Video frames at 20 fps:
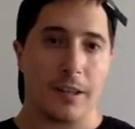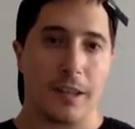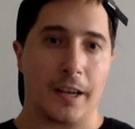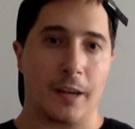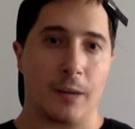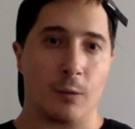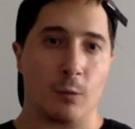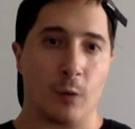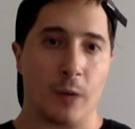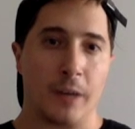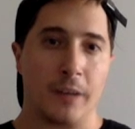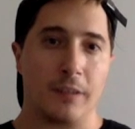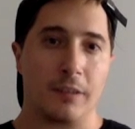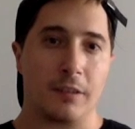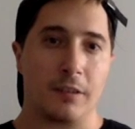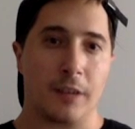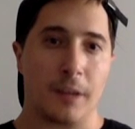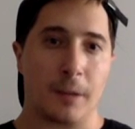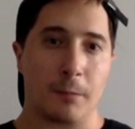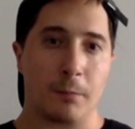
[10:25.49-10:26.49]
a right
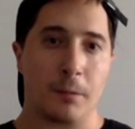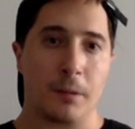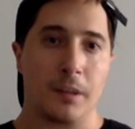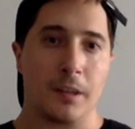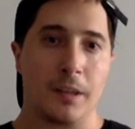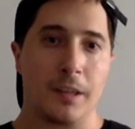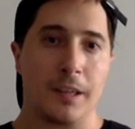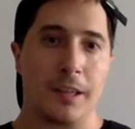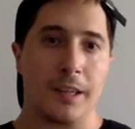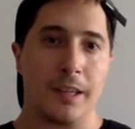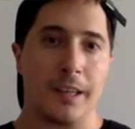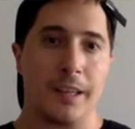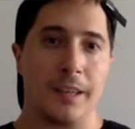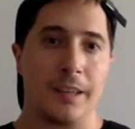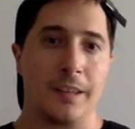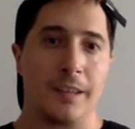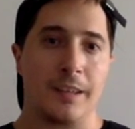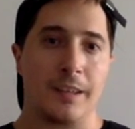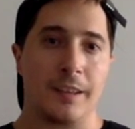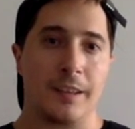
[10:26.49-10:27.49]
step
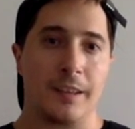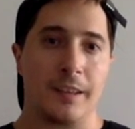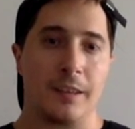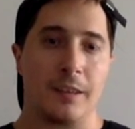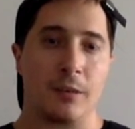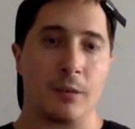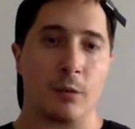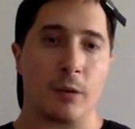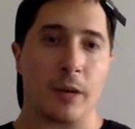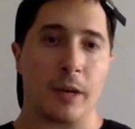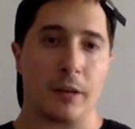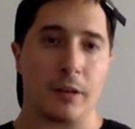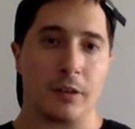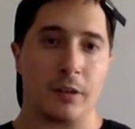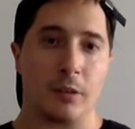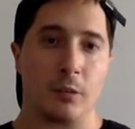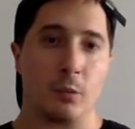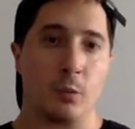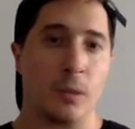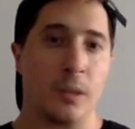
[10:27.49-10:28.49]
in the
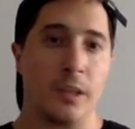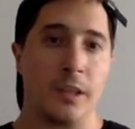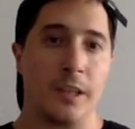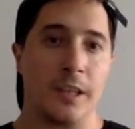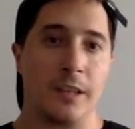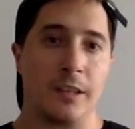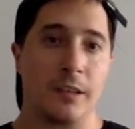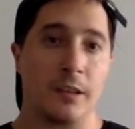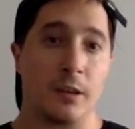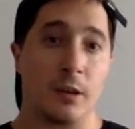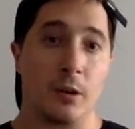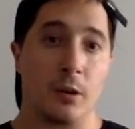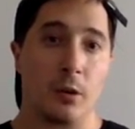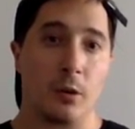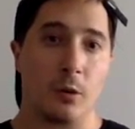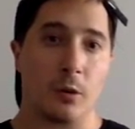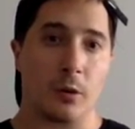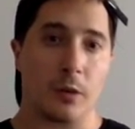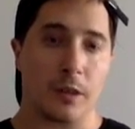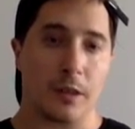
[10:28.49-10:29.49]
direction we need to
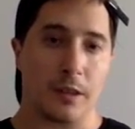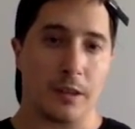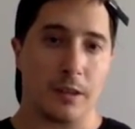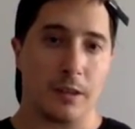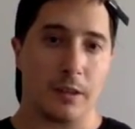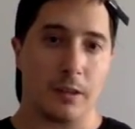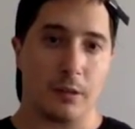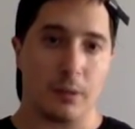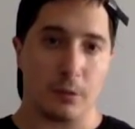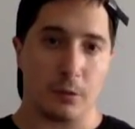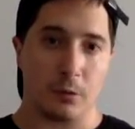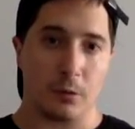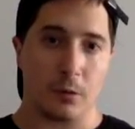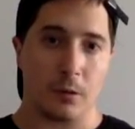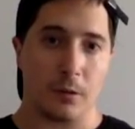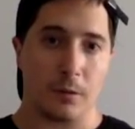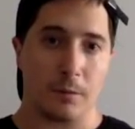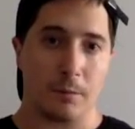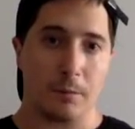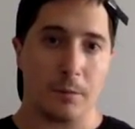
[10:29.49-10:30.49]
go to,
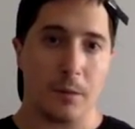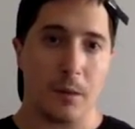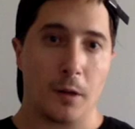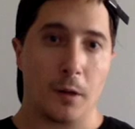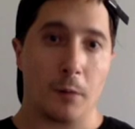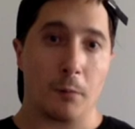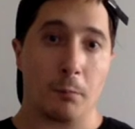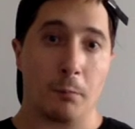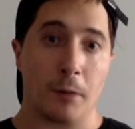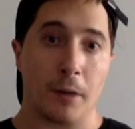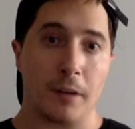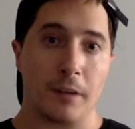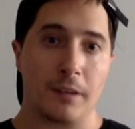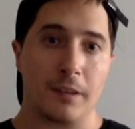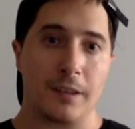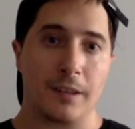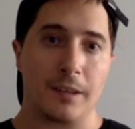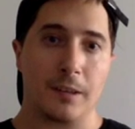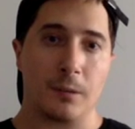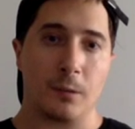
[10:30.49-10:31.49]
but
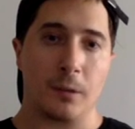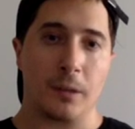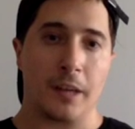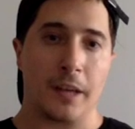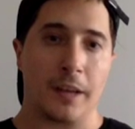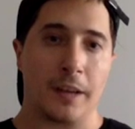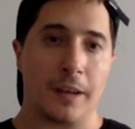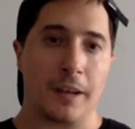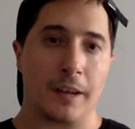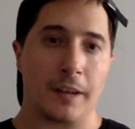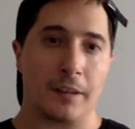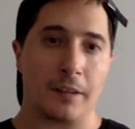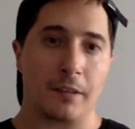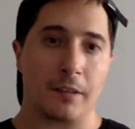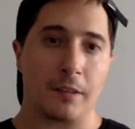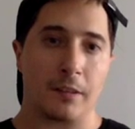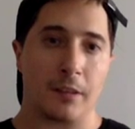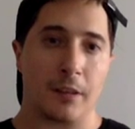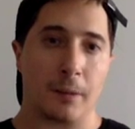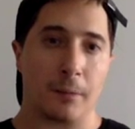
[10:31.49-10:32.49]
we cannot
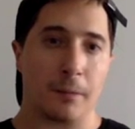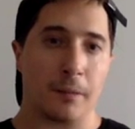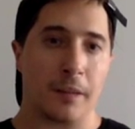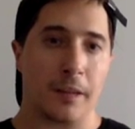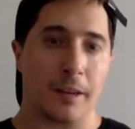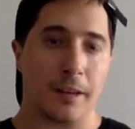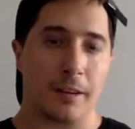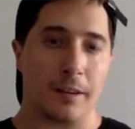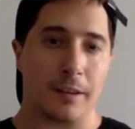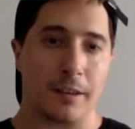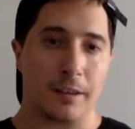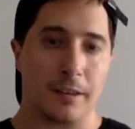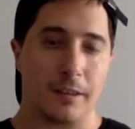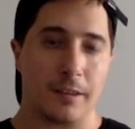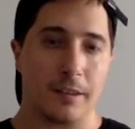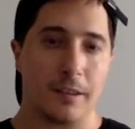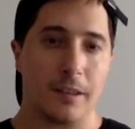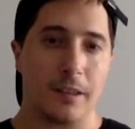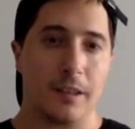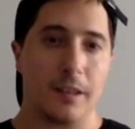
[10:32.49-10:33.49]
stop there.
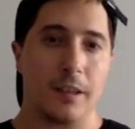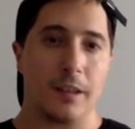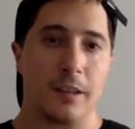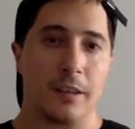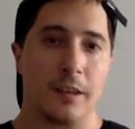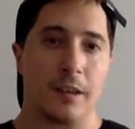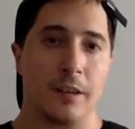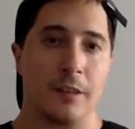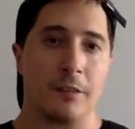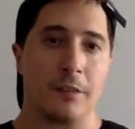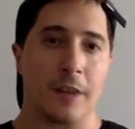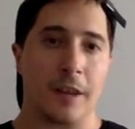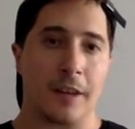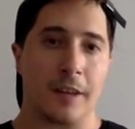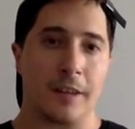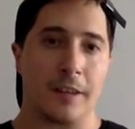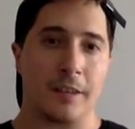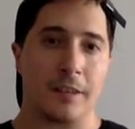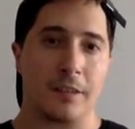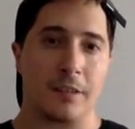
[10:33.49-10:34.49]
Gun
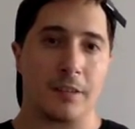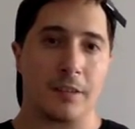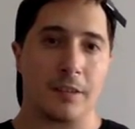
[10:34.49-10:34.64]
violence